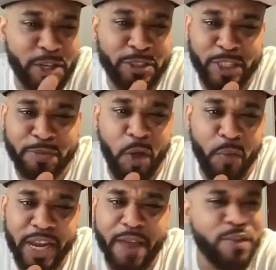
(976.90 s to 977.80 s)
used to smoke
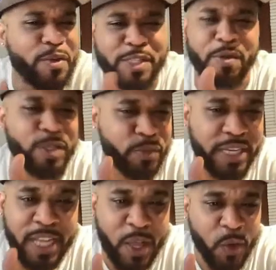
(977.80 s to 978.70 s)
weed, everyone smokes weed.
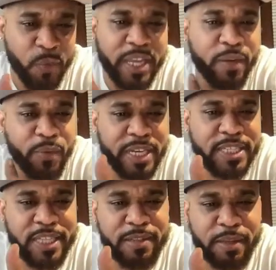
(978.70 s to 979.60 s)
Weed, weed is
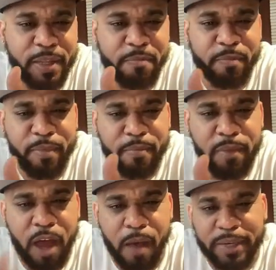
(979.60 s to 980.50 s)
um,
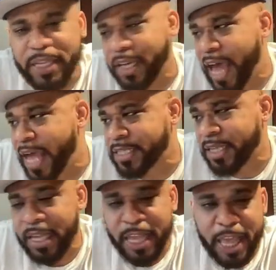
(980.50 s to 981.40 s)
that's uh, how it
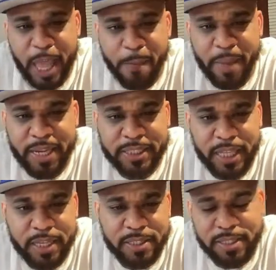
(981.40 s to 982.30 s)
is in, Houston.
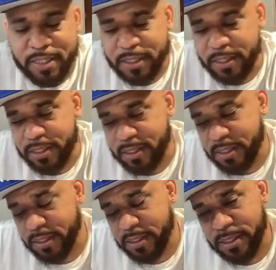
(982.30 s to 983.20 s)
Every nigga done tried
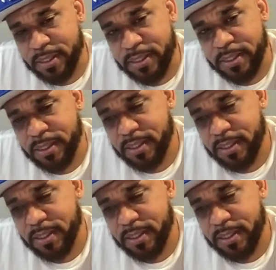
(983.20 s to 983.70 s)
lean before.